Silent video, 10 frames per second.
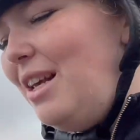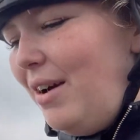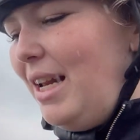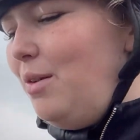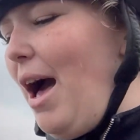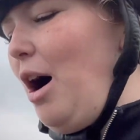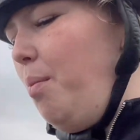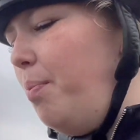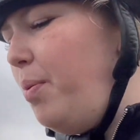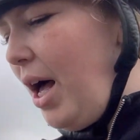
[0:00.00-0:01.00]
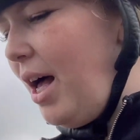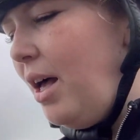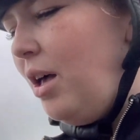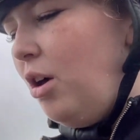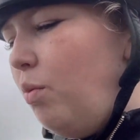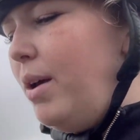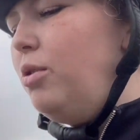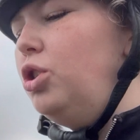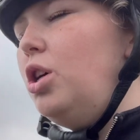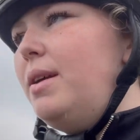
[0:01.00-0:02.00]
really well, but we
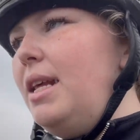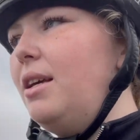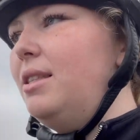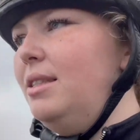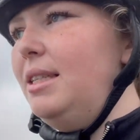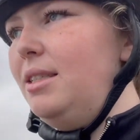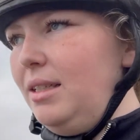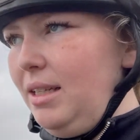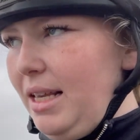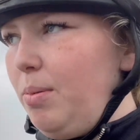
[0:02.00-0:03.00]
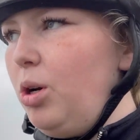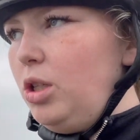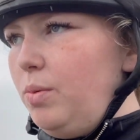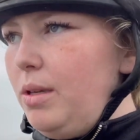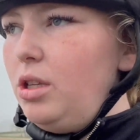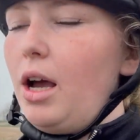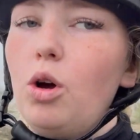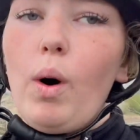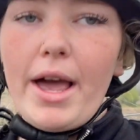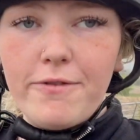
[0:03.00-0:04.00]
were doing it consistently because we've done
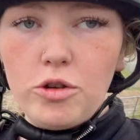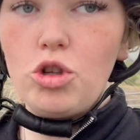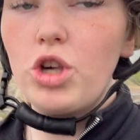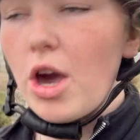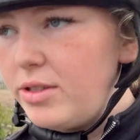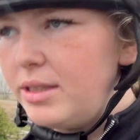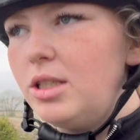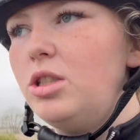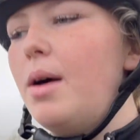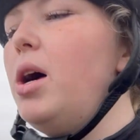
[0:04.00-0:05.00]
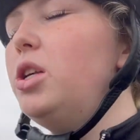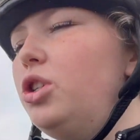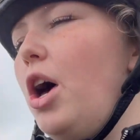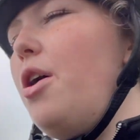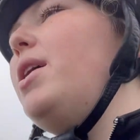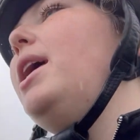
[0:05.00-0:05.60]
quite a few shows in the summer. So